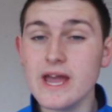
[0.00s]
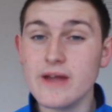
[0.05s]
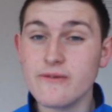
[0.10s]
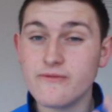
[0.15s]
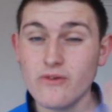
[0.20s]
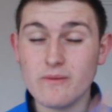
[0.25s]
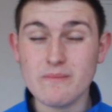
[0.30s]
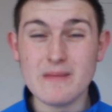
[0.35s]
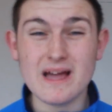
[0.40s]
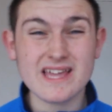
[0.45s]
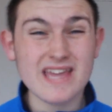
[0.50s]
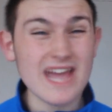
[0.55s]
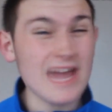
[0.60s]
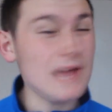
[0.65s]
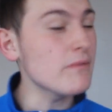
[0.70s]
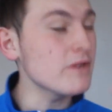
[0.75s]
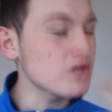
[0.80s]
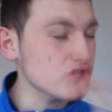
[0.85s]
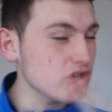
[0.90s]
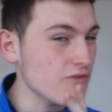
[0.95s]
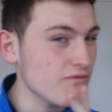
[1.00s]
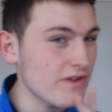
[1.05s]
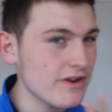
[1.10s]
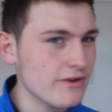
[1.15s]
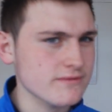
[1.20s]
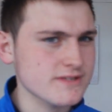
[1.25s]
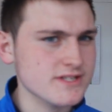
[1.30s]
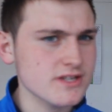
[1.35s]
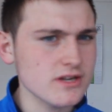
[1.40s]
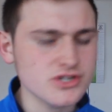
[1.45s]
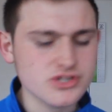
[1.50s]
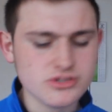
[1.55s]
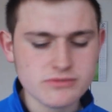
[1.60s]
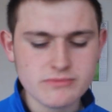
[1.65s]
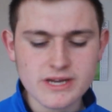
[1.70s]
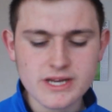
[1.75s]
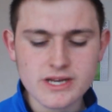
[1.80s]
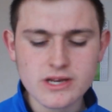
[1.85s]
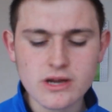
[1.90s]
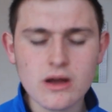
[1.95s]
from that game, which I read on social
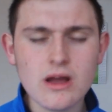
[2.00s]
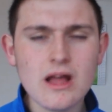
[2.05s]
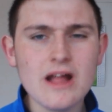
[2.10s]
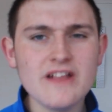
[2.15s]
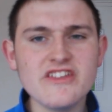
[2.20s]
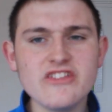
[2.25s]
media.